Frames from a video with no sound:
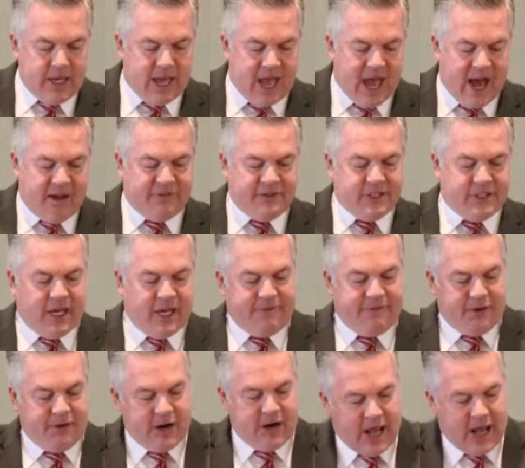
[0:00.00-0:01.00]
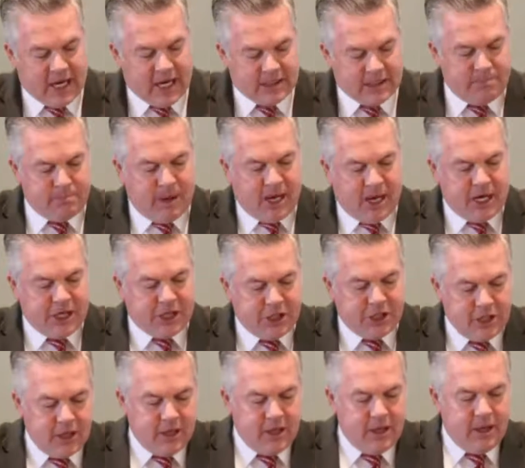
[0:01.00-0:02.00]
have suffered as
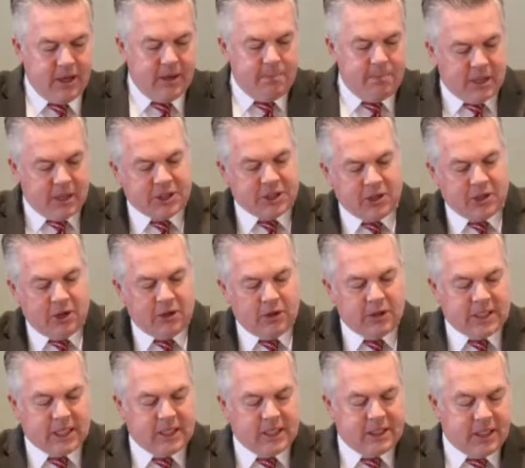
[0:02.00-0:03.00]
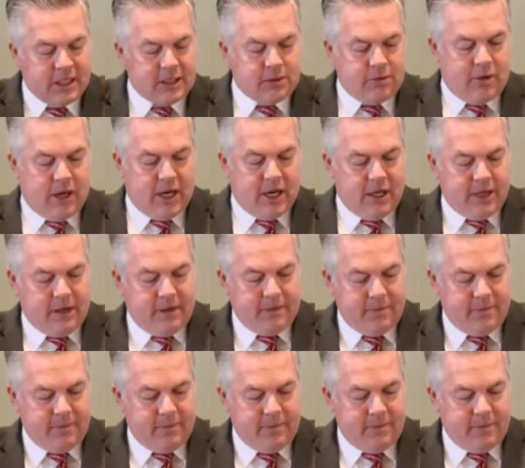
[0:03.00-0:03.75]
much misuse as this one